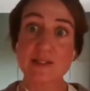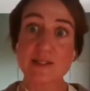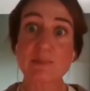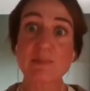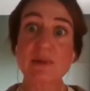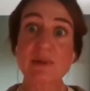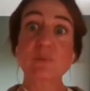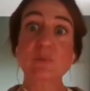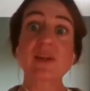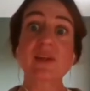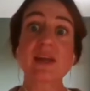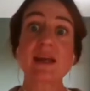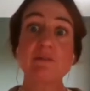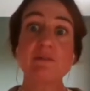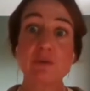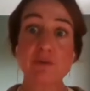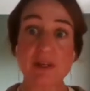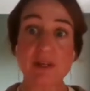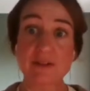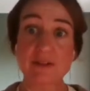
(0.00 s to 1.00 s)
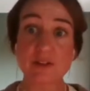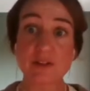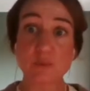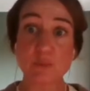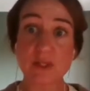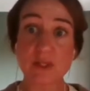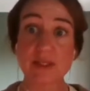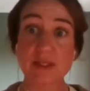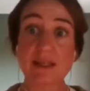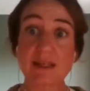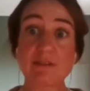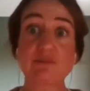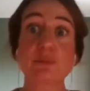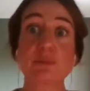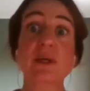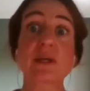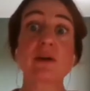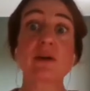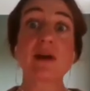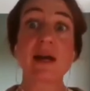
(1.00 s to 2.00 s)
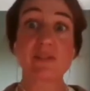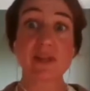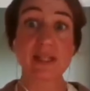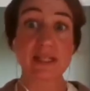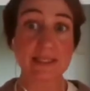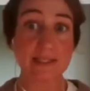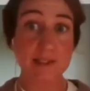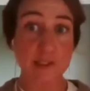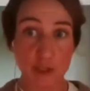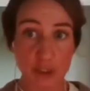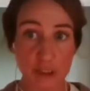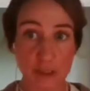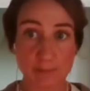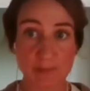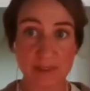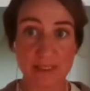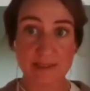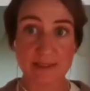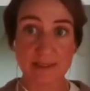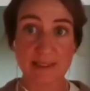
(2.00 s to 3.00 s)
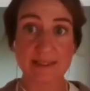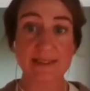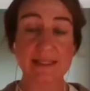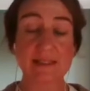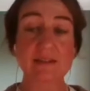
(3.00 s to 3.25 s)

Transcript: I mean, with everything that if we are having a circular business,